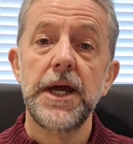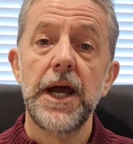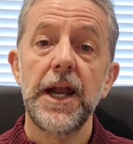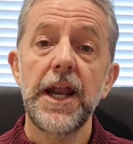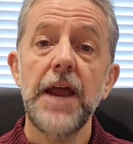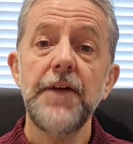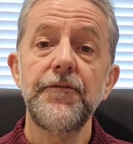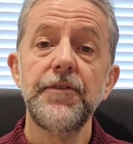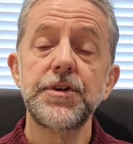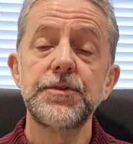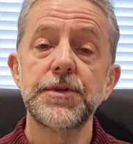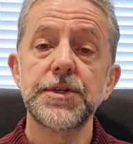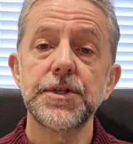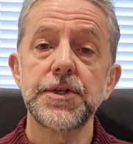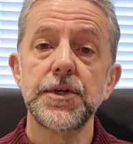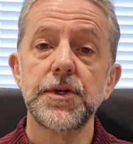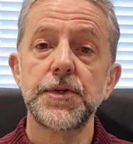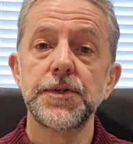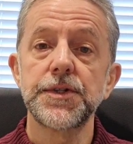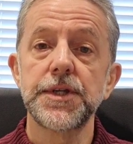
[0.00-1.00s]
And average
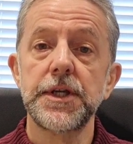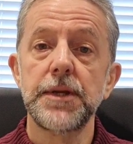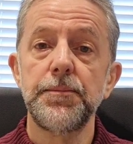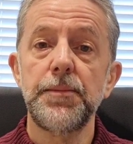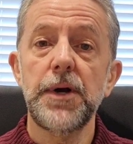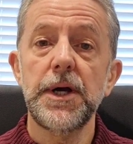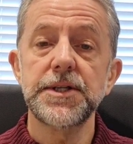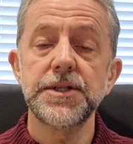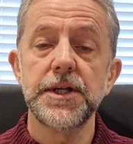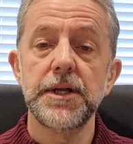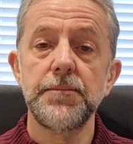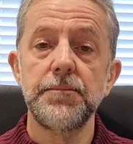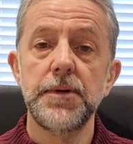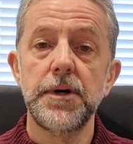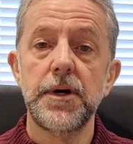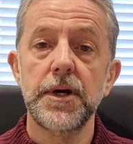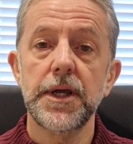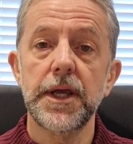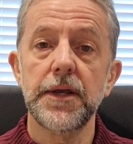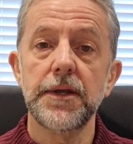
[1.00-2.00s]
returns in the buy-to-let
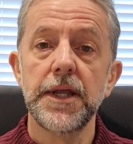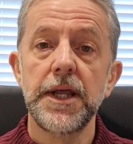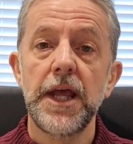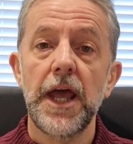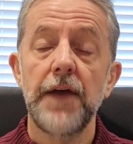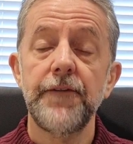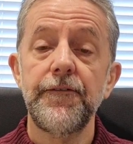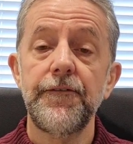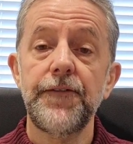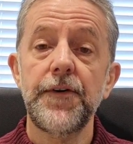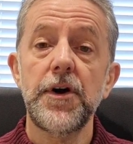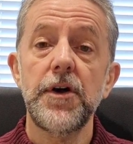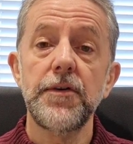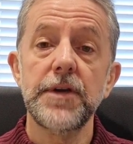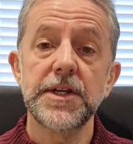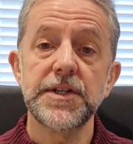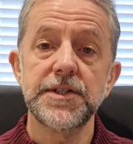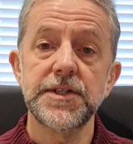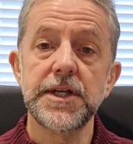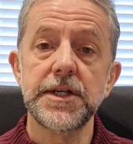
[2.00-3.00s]
market have far
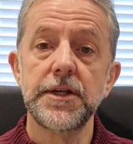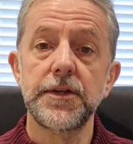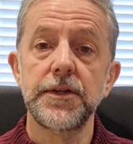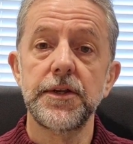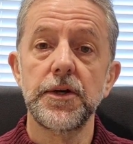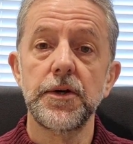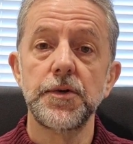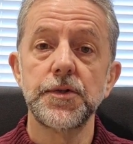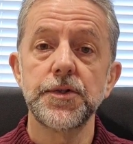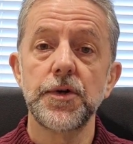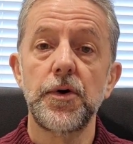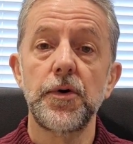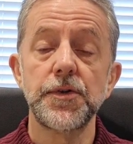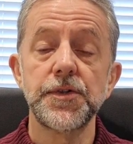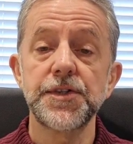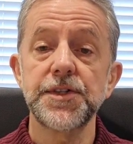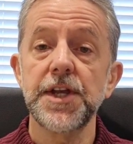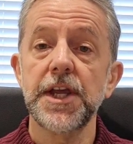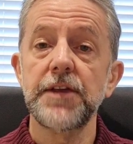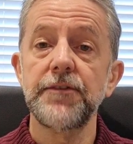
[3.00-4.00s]
exceeded those
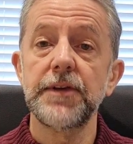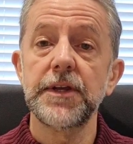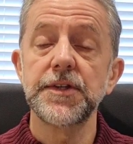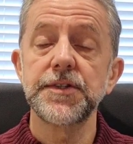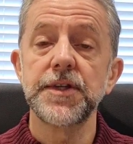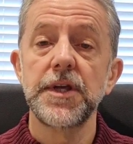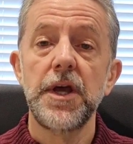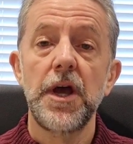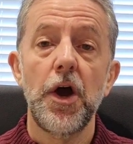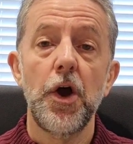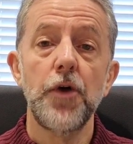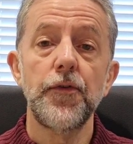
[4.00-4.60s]
on savings